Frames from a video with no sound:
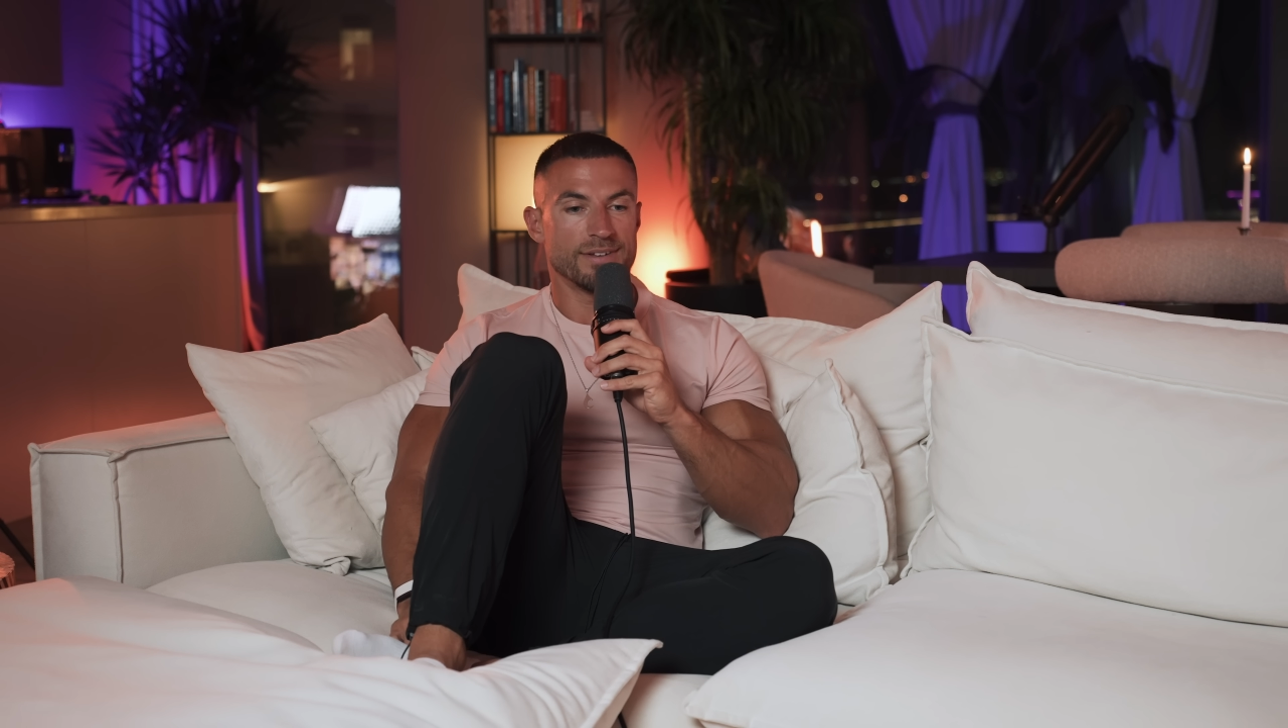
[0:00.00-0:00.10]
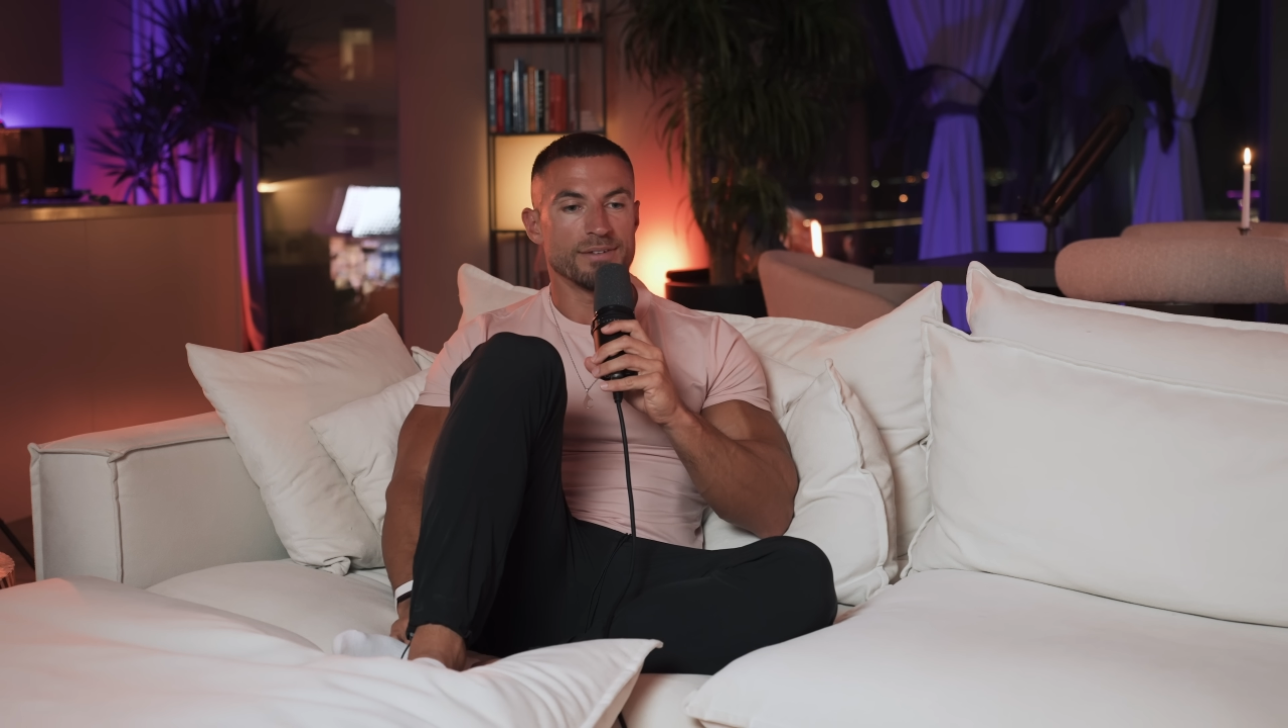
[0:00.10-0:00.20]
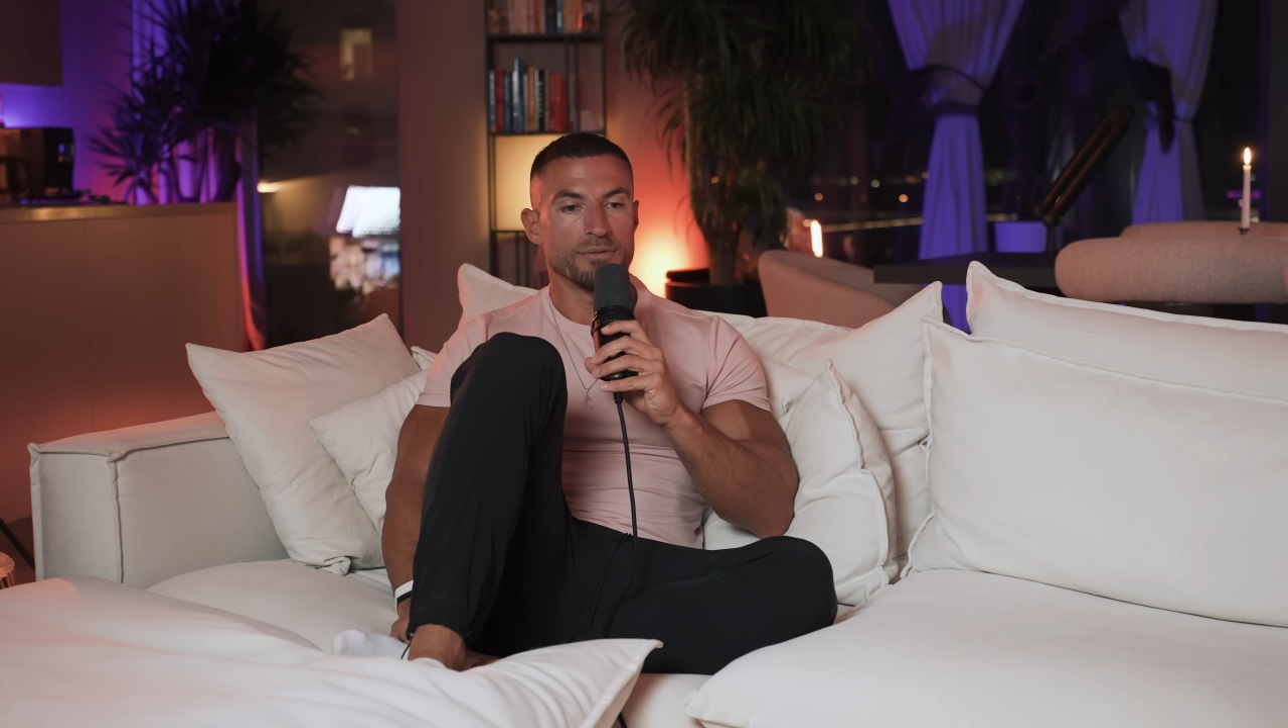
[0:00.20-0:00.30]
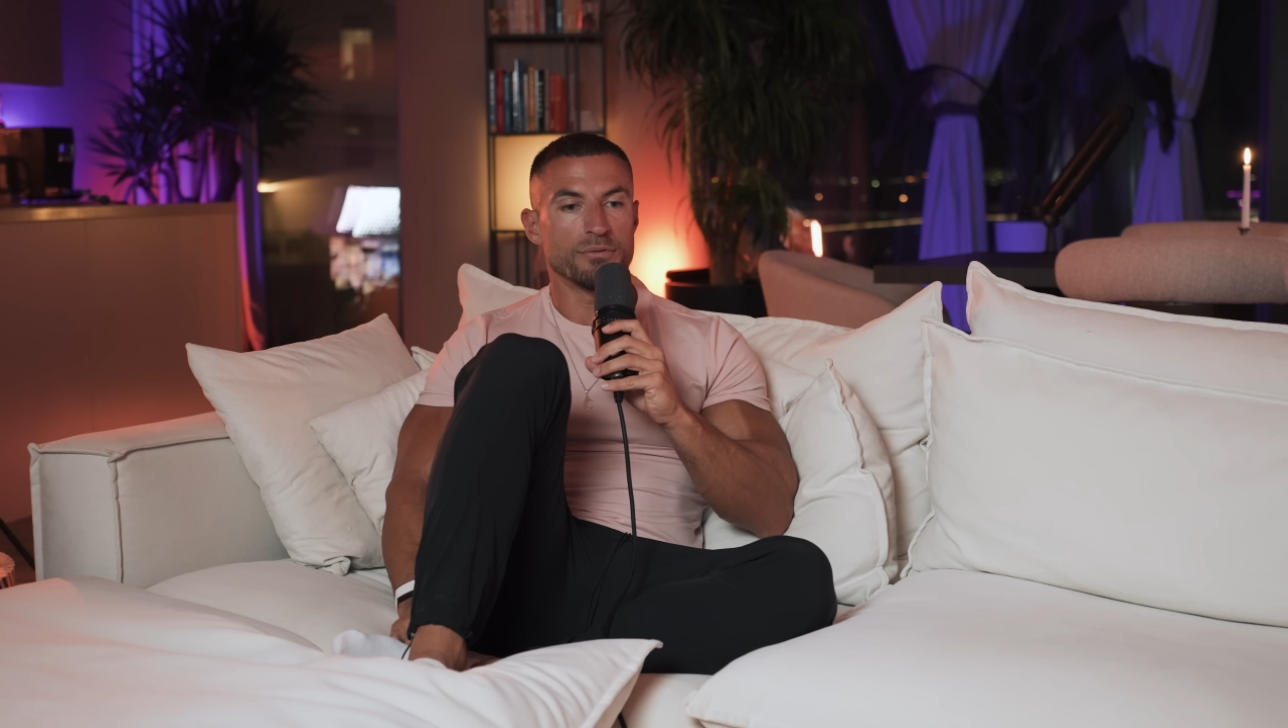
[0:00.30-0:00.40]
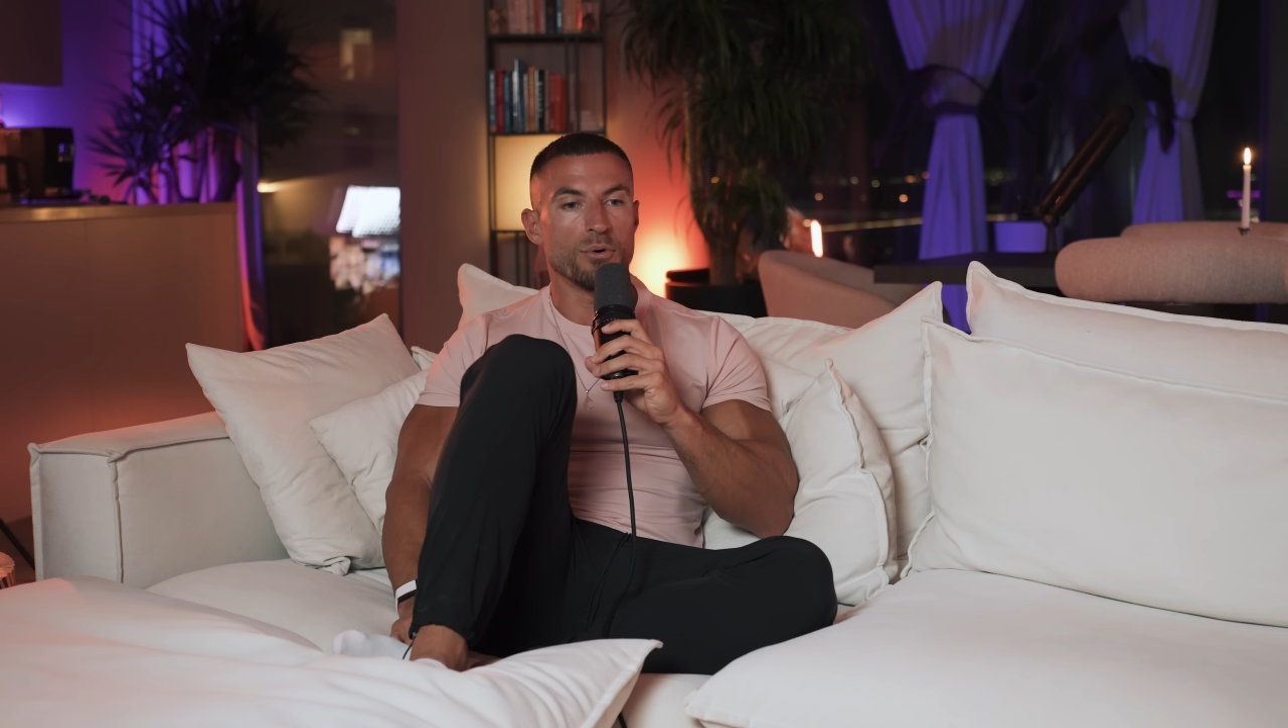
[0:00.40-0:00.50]

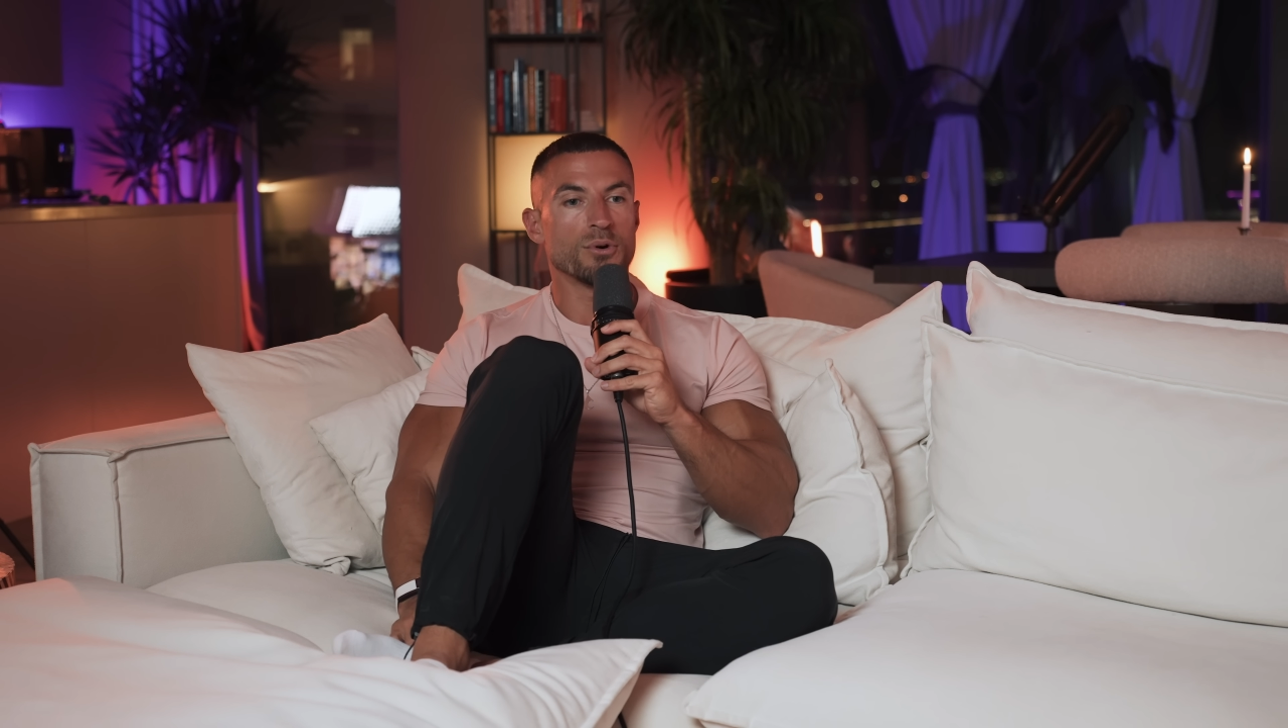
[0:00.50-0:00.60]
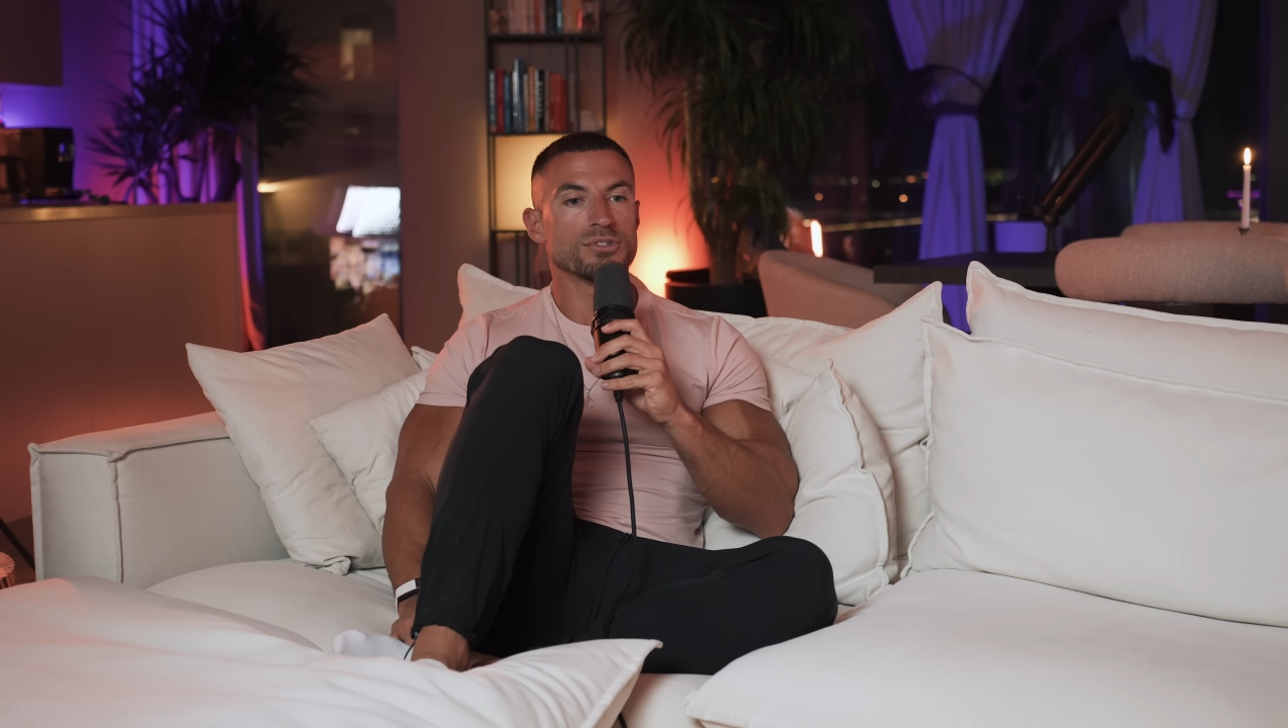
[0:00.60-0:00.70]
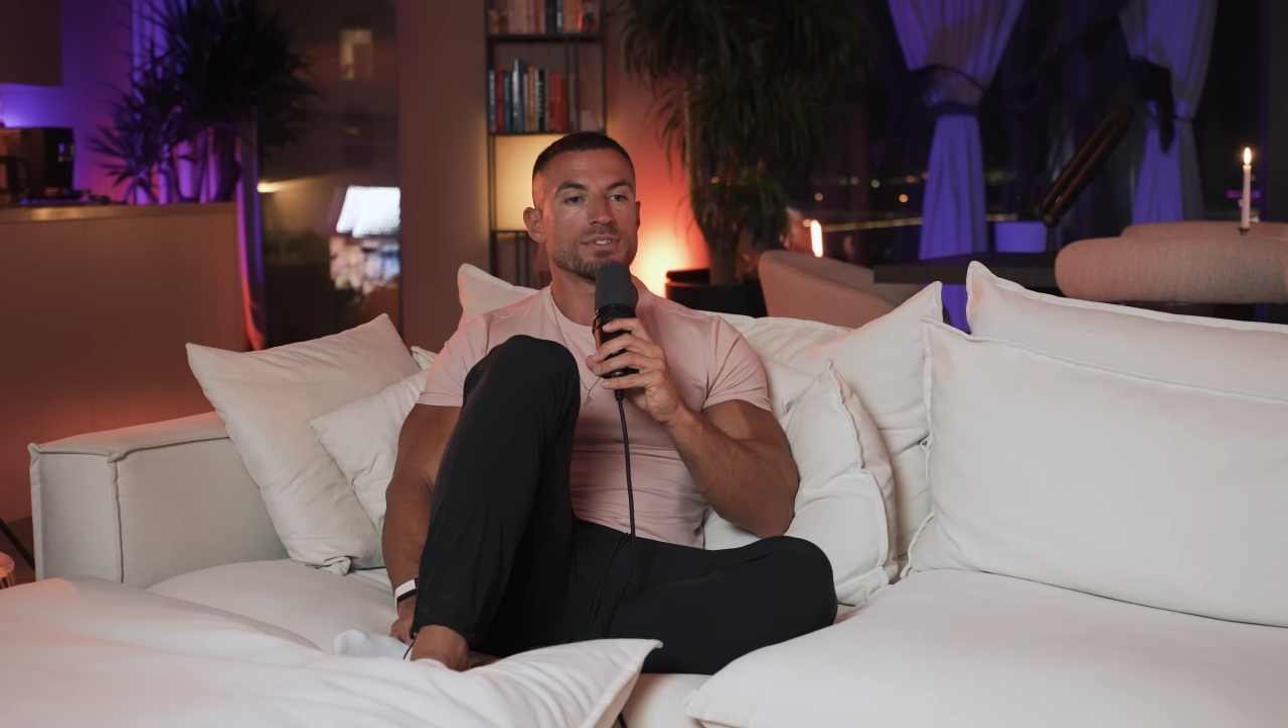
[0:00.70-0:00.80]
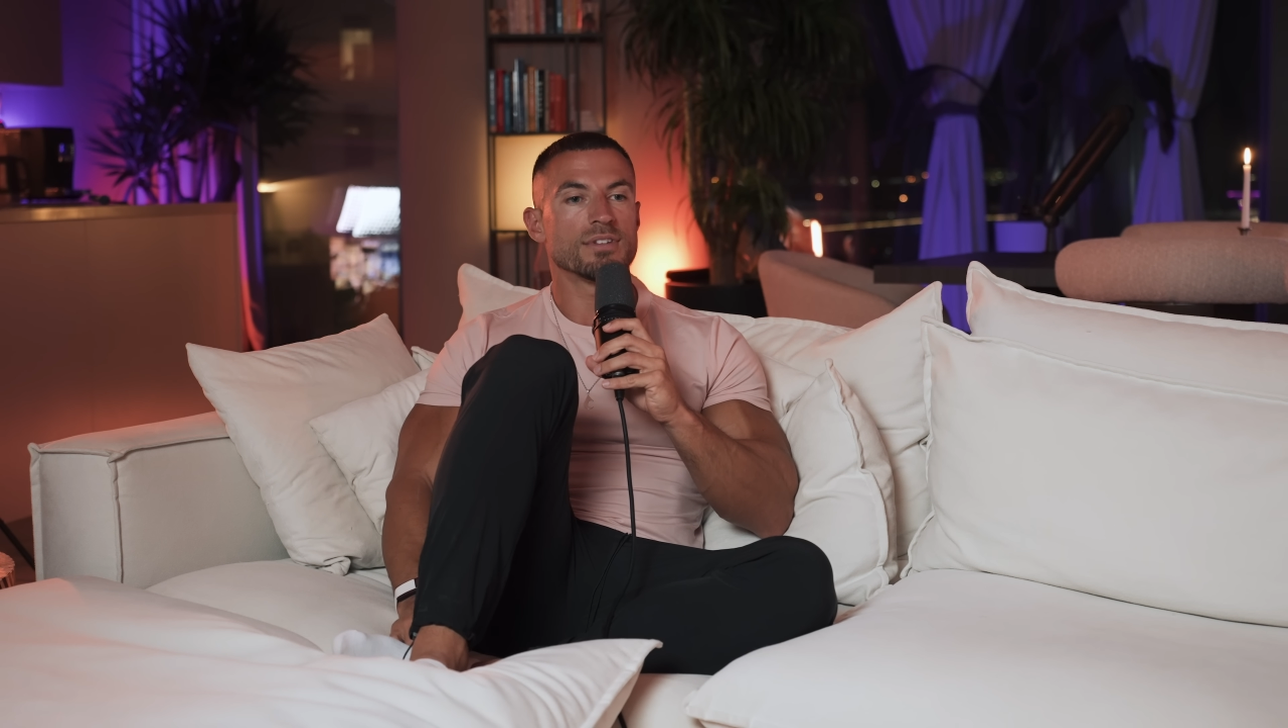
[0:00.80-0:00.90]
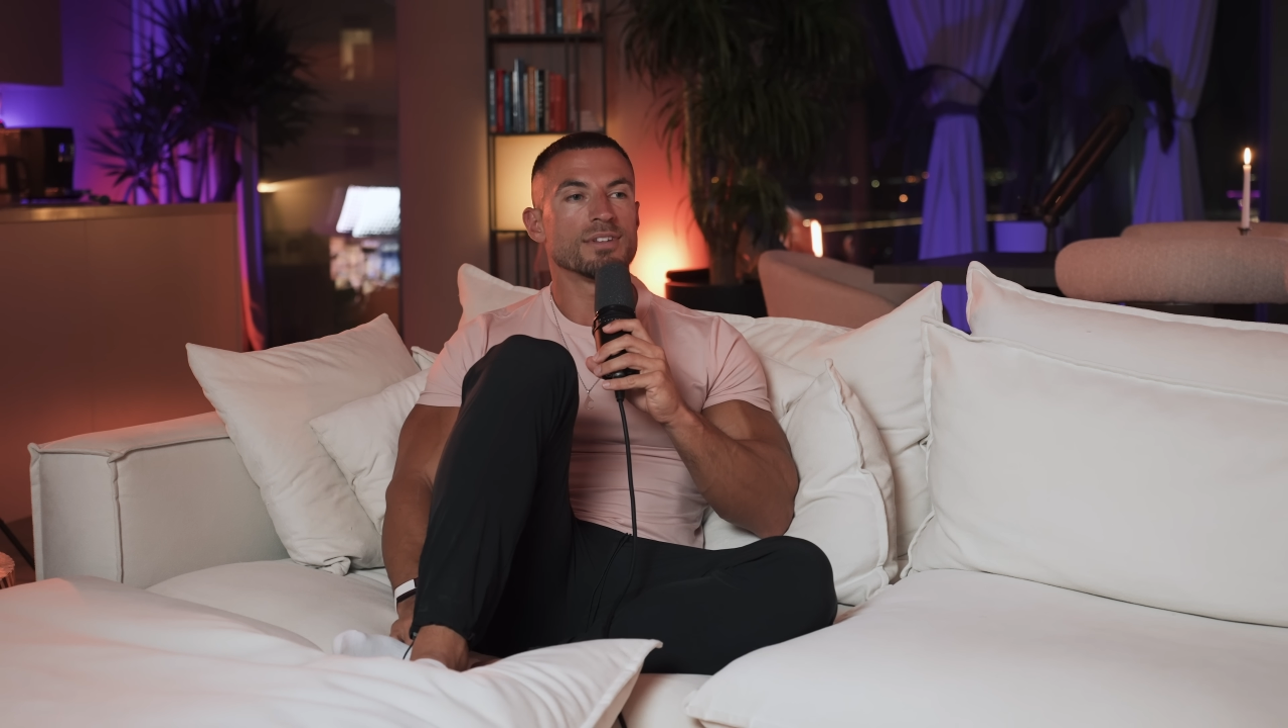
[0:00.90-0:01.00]
you
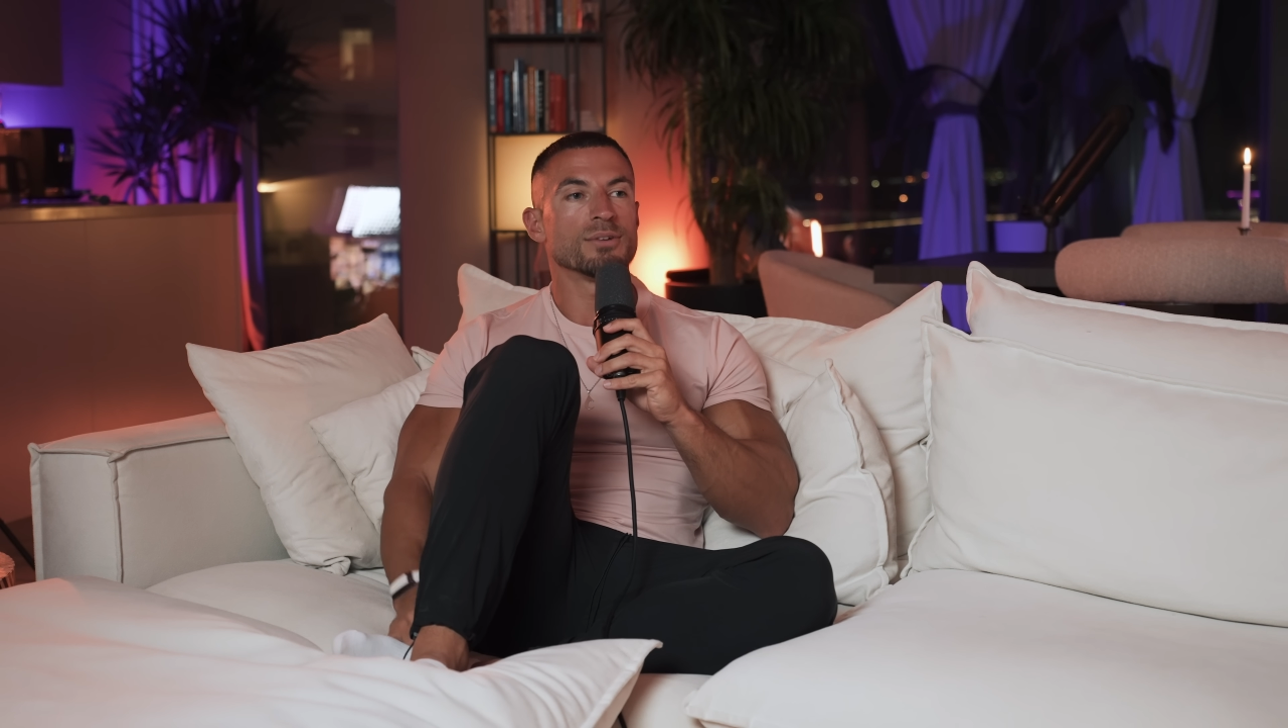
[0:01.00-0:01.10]
force